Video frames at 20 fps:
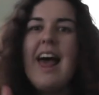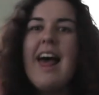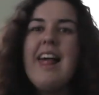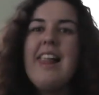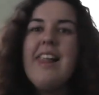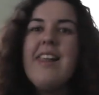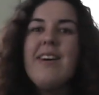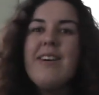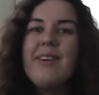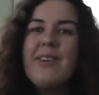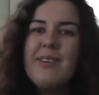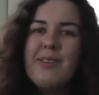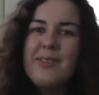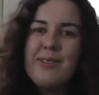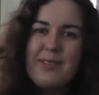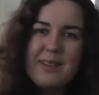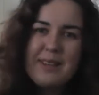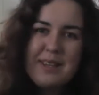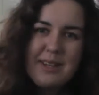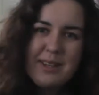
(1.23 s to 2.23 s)

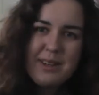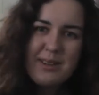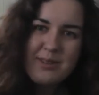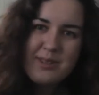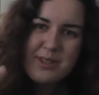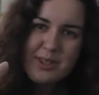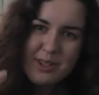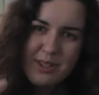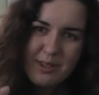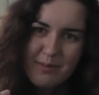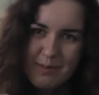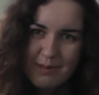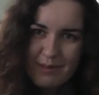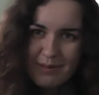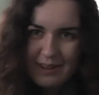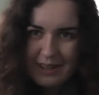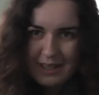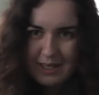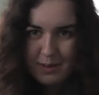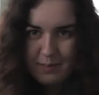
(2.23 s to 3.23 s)
Hello YouTube,
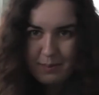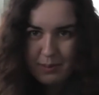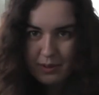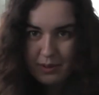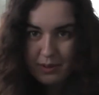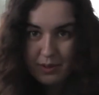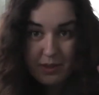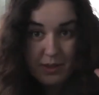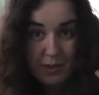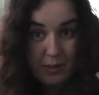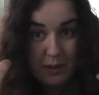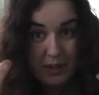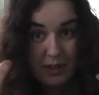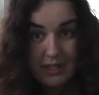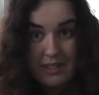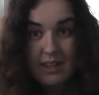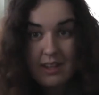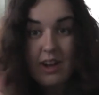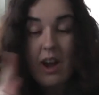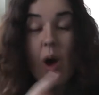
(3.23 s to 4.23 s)
Facebook,
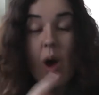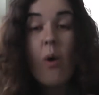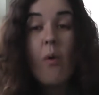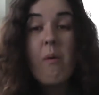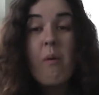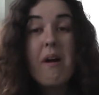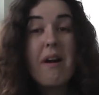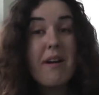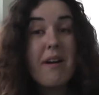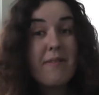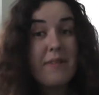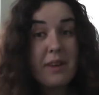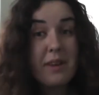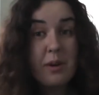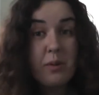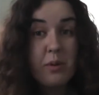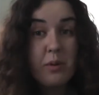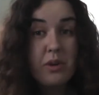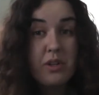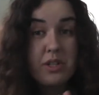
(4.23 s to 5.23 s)
Twitter, wherever
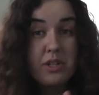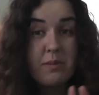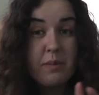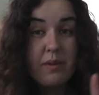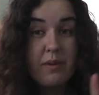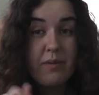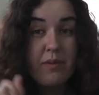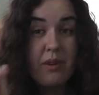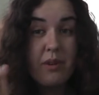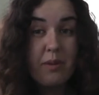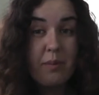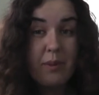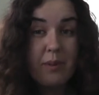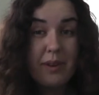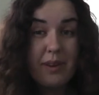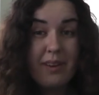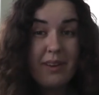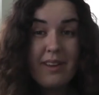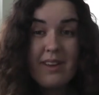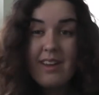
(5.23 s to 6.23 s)
you watch me from.
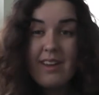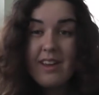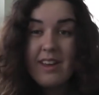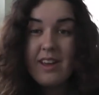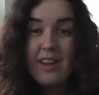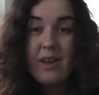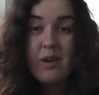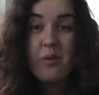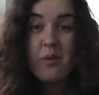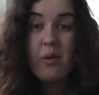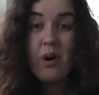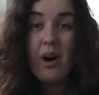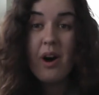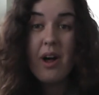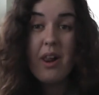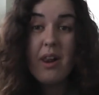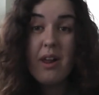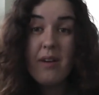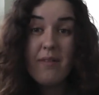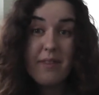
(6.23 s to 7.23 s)
I
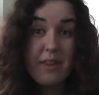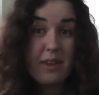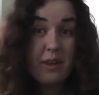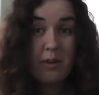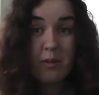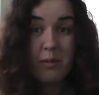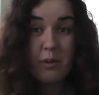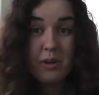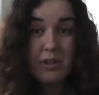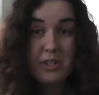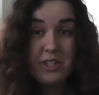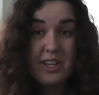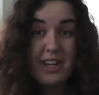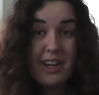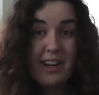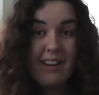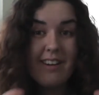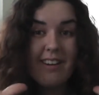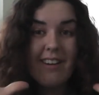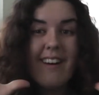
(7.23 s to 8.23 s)
love that you're
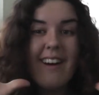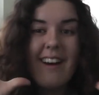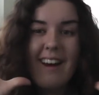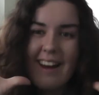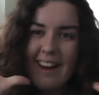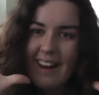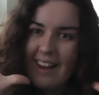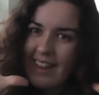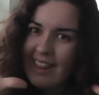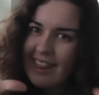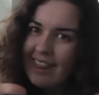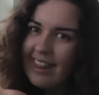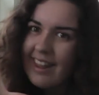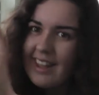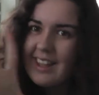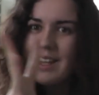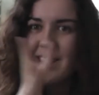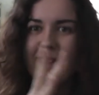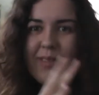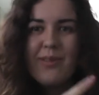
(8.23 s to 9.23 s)
watching and
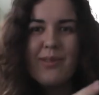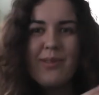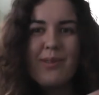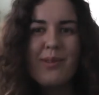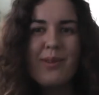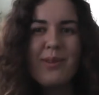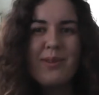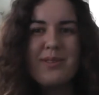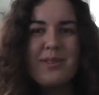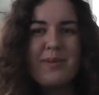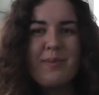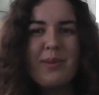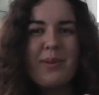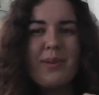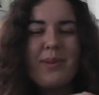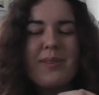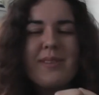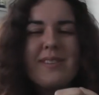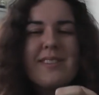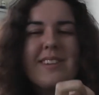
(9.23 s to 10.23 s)
thank you for all your
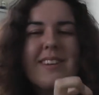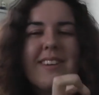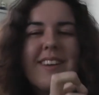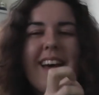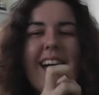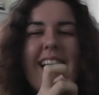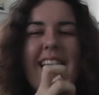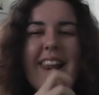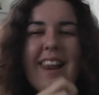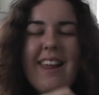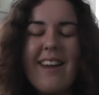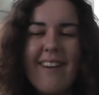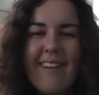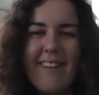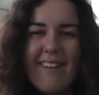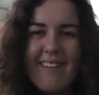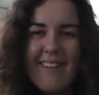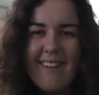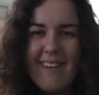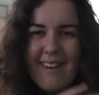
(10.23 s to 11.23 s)
support.
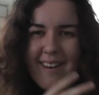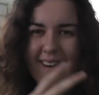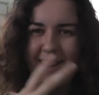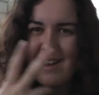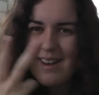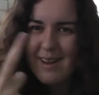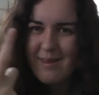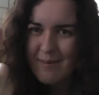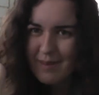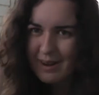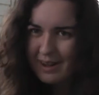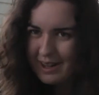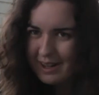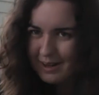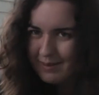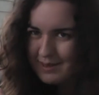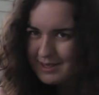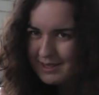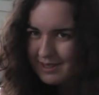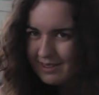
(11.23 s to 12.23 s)
Hello, my
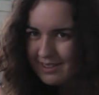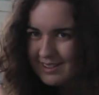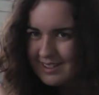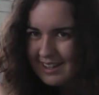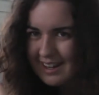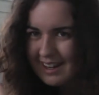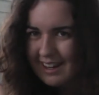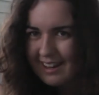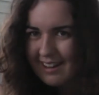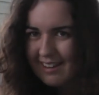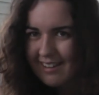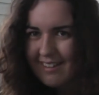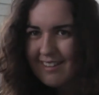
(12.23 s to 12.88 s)
name is Lottie.